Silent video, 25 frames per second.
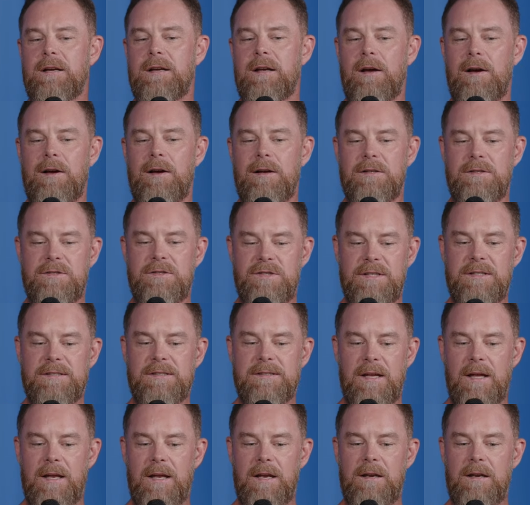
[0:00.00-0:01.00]
uh, she
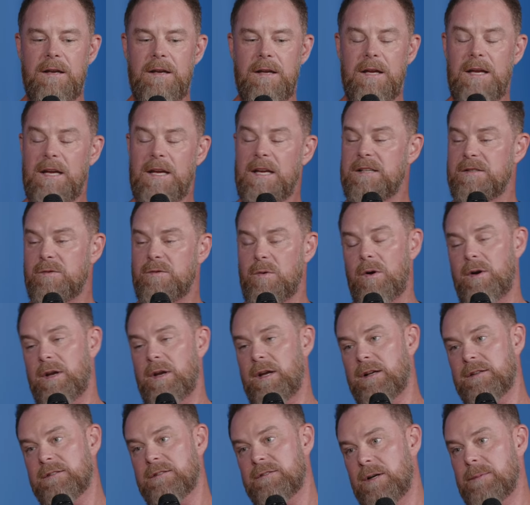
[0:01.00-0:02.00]
said he's
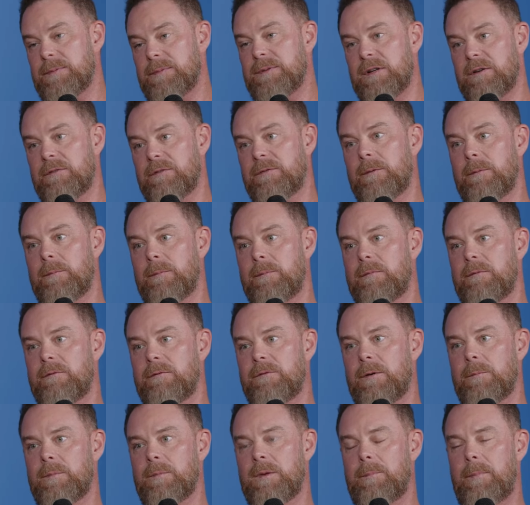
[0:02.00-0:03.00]
quoting a scripture from
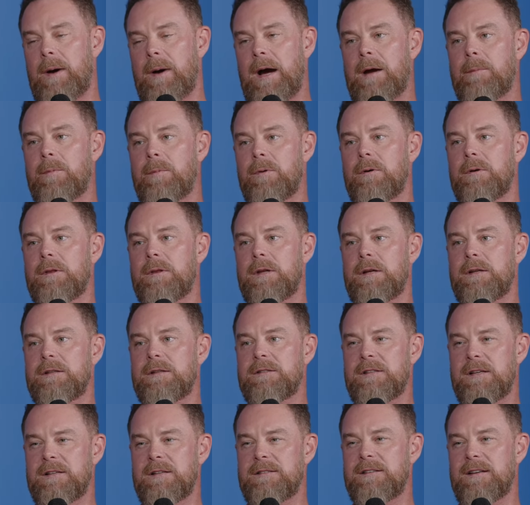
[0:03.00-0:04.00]
from the Bible that
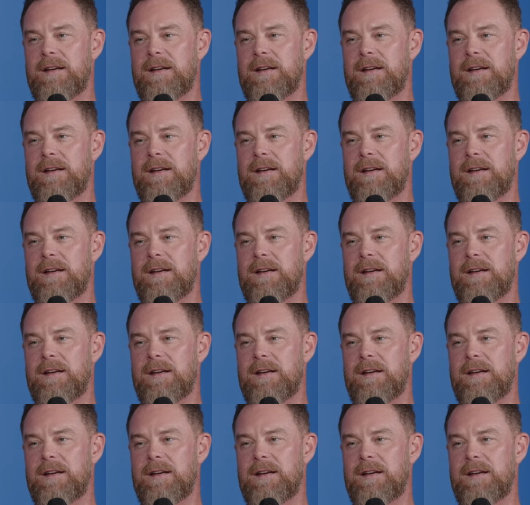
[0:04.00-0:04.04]
says